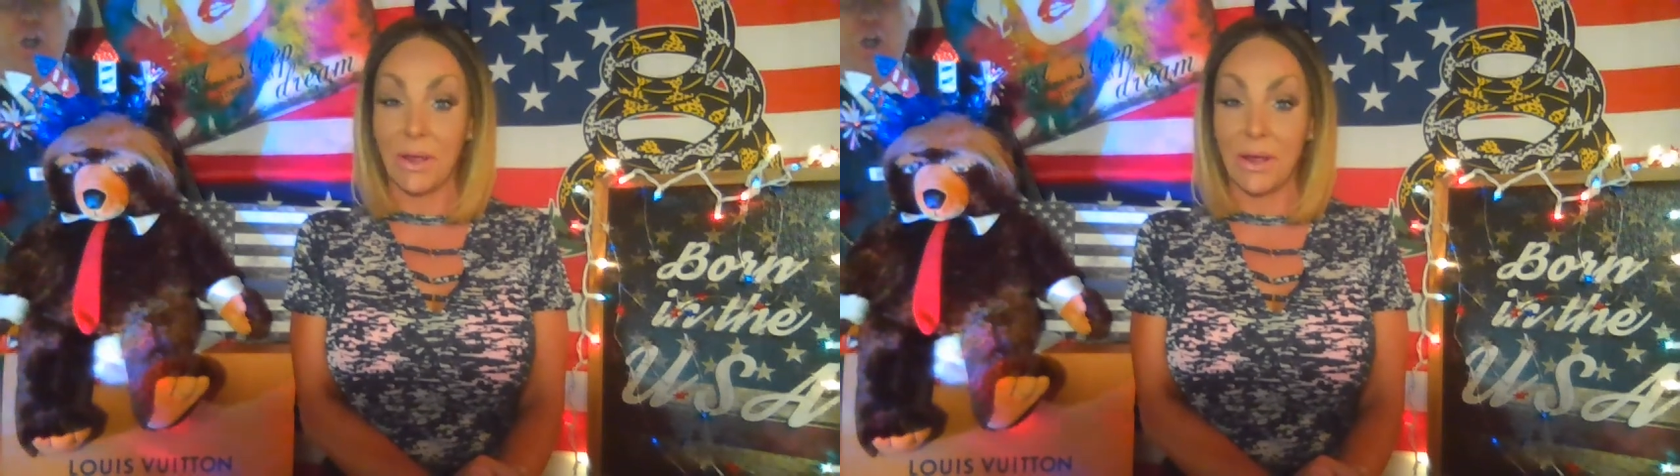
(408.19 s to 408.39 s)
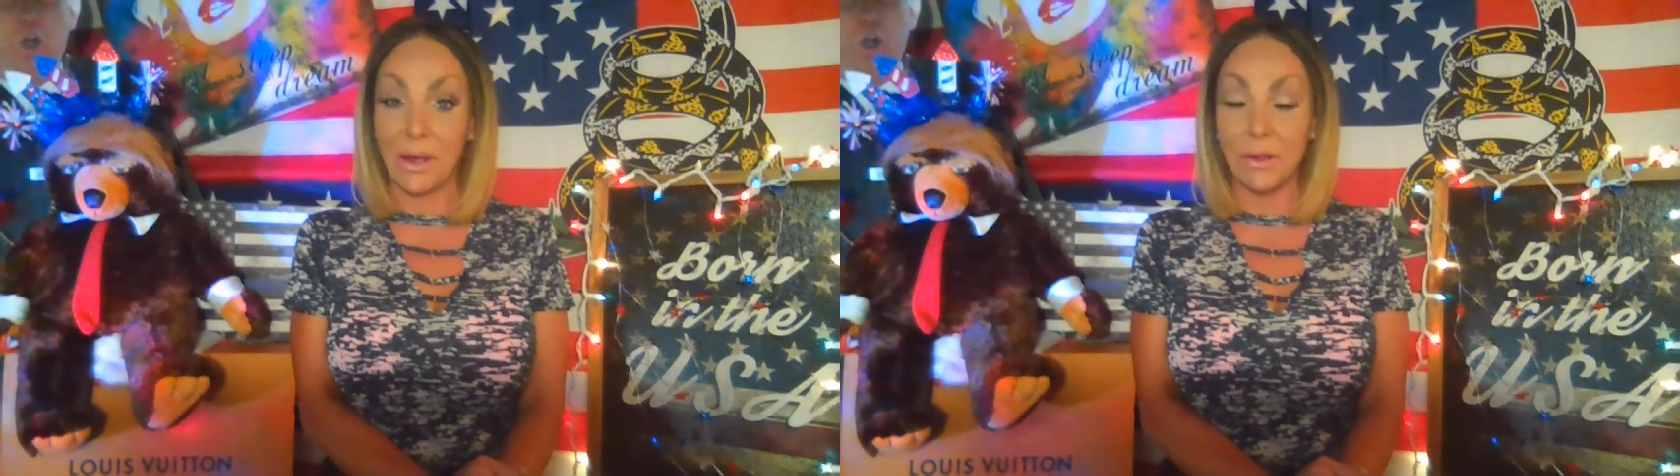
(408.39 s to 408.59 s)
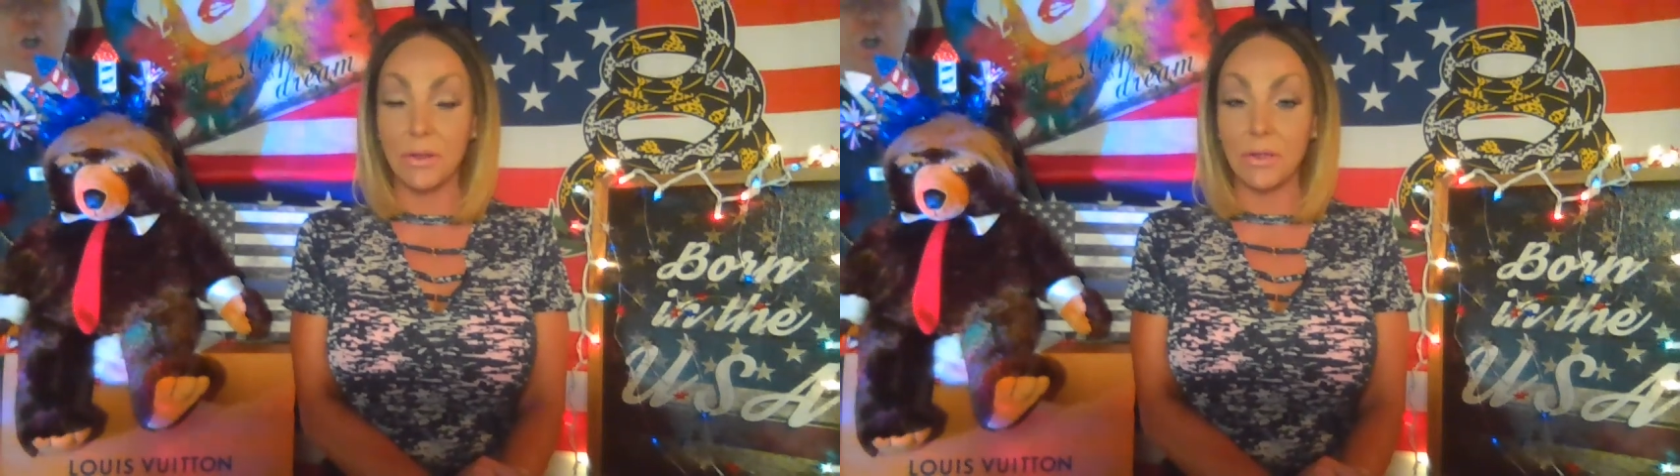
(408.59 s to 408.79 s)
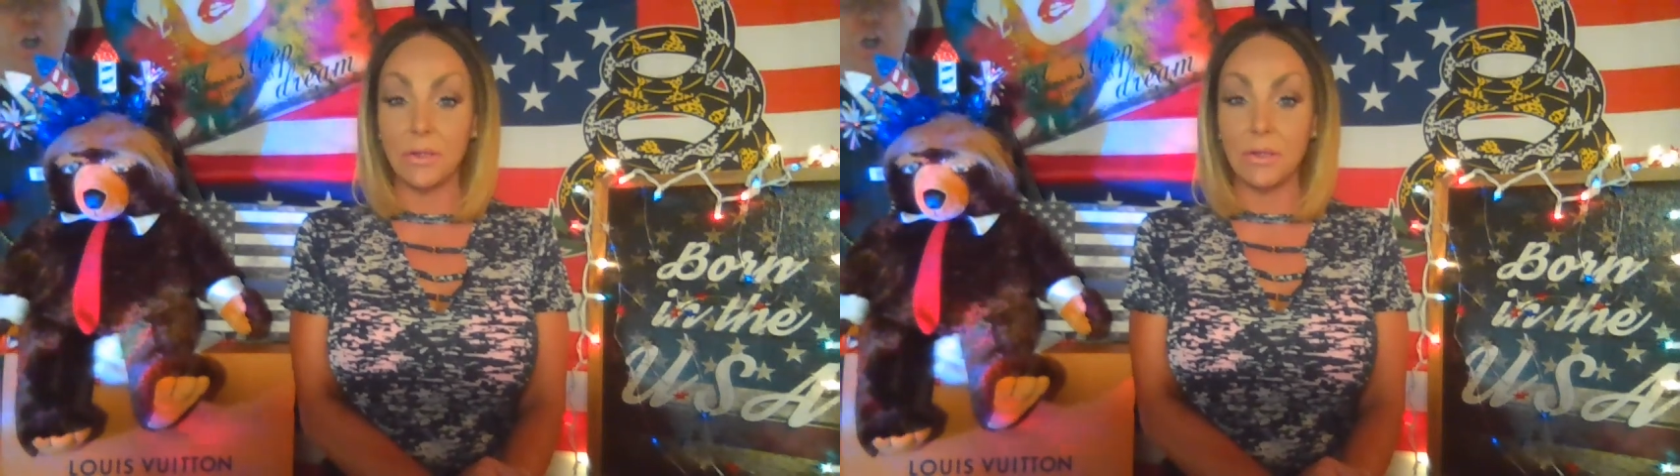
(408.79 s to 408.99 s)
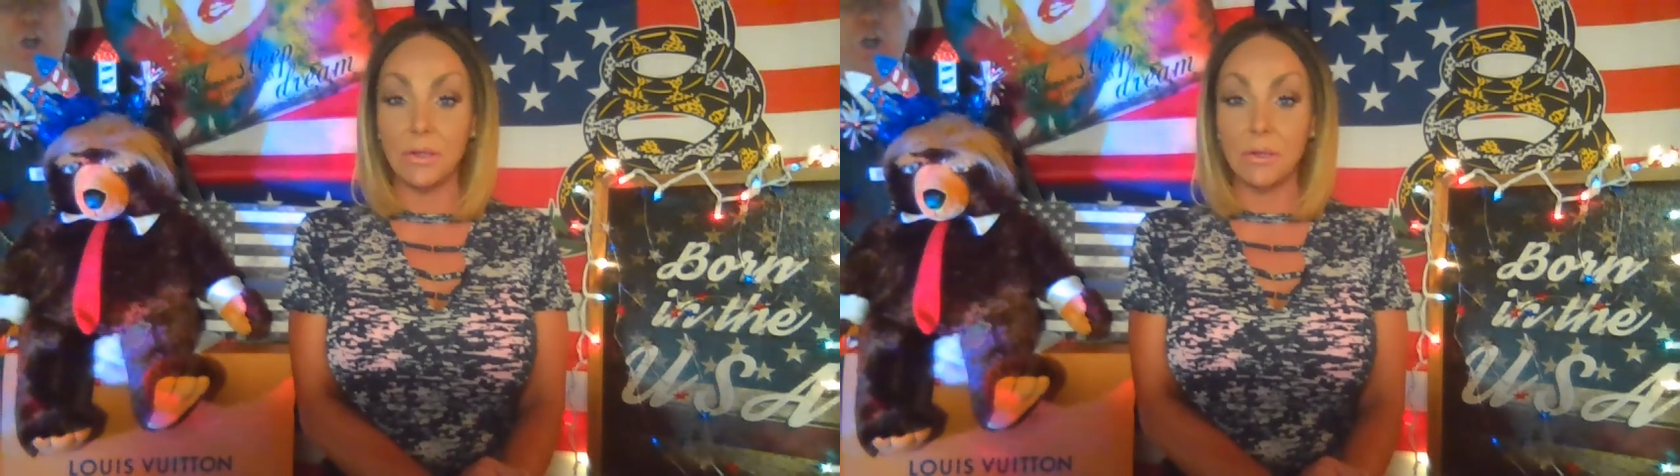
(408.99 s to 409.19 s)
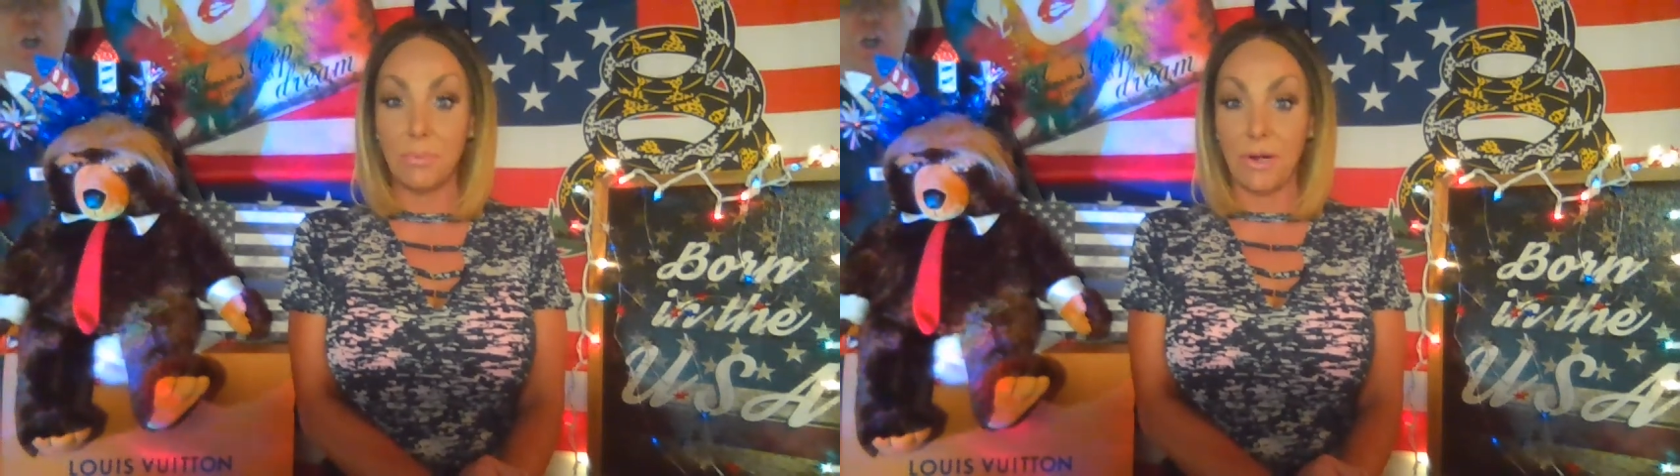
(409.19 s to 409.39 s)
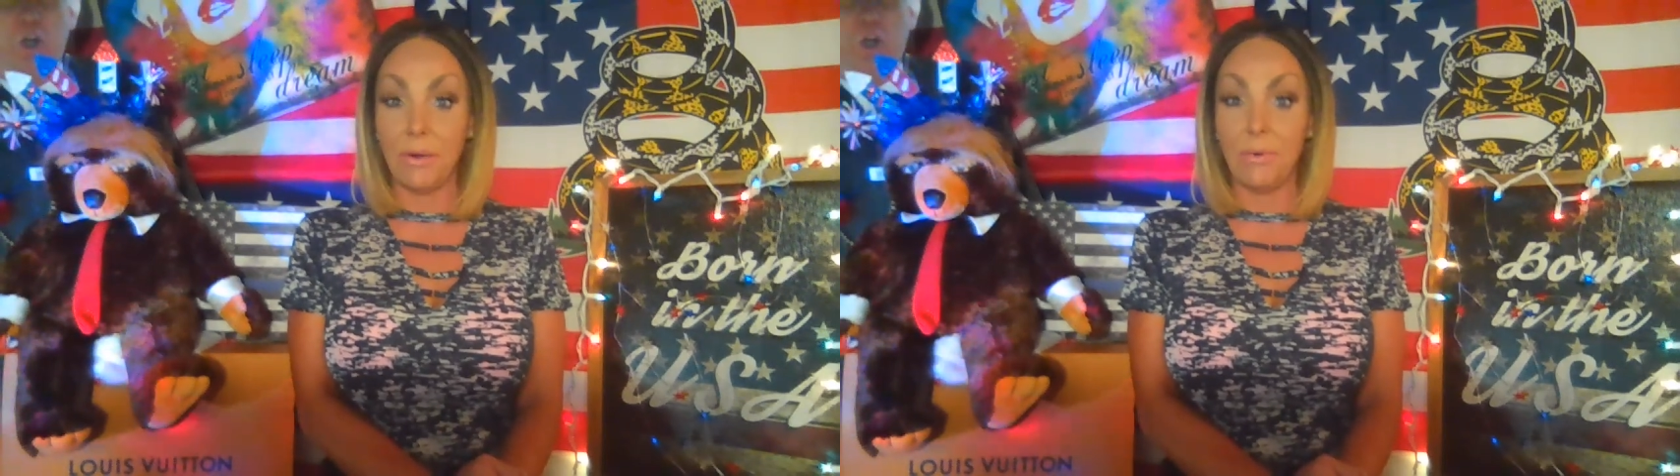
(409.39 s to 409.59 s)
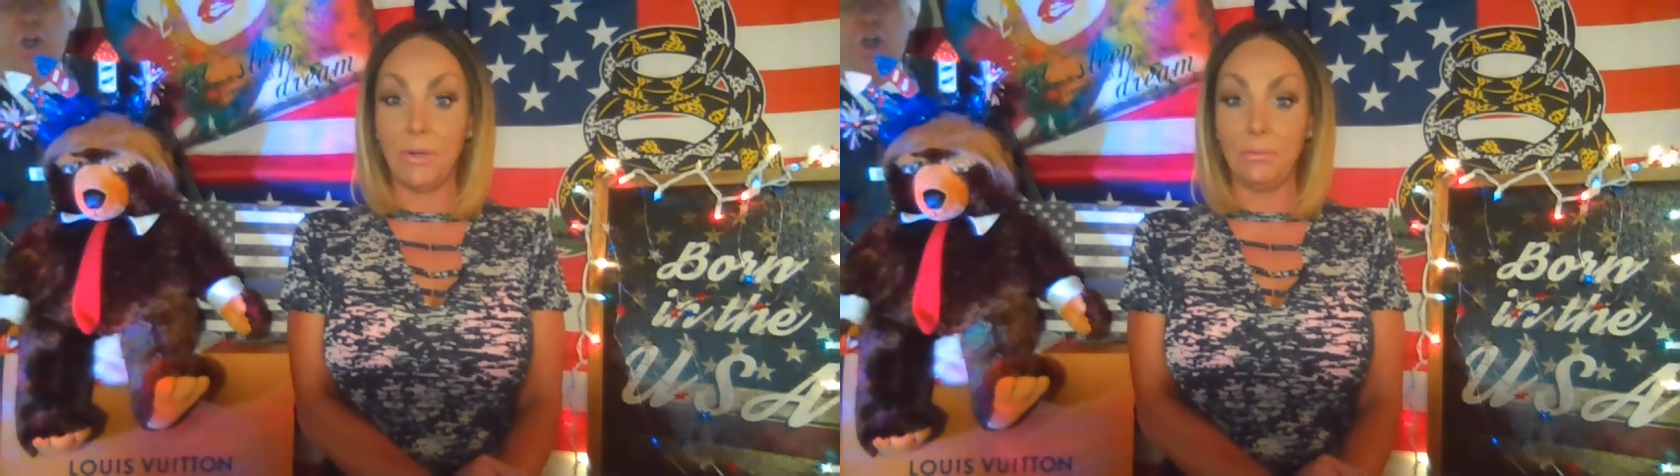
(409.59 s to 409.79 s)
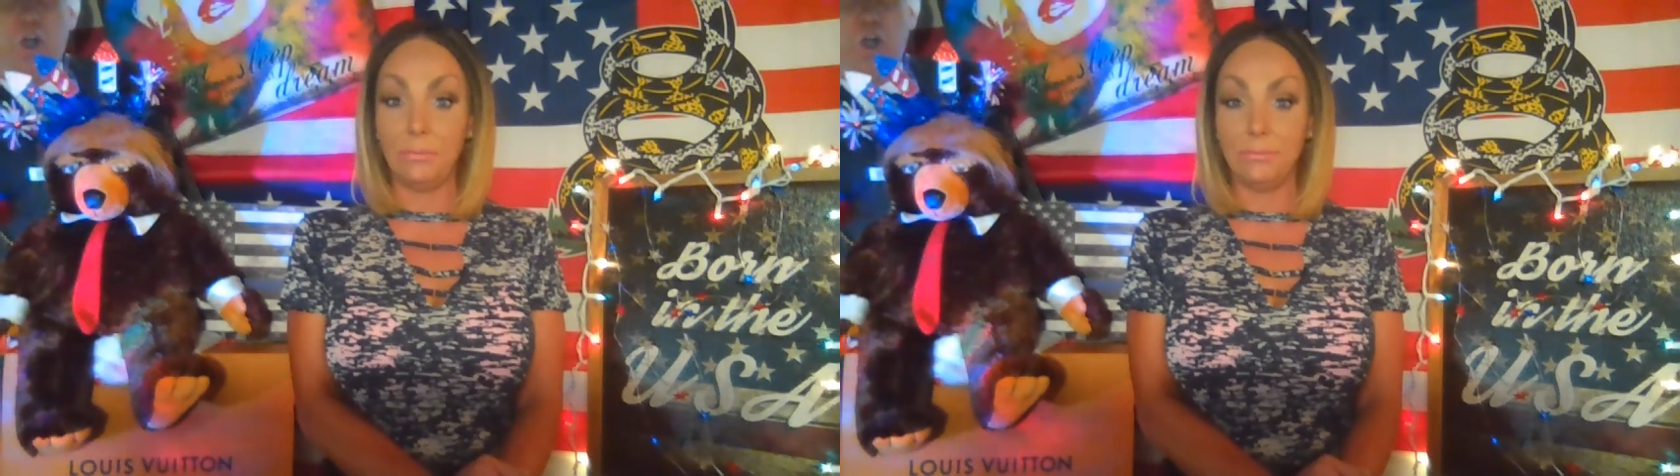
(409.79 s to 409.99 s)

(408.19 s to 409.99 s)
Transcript: that, but I will.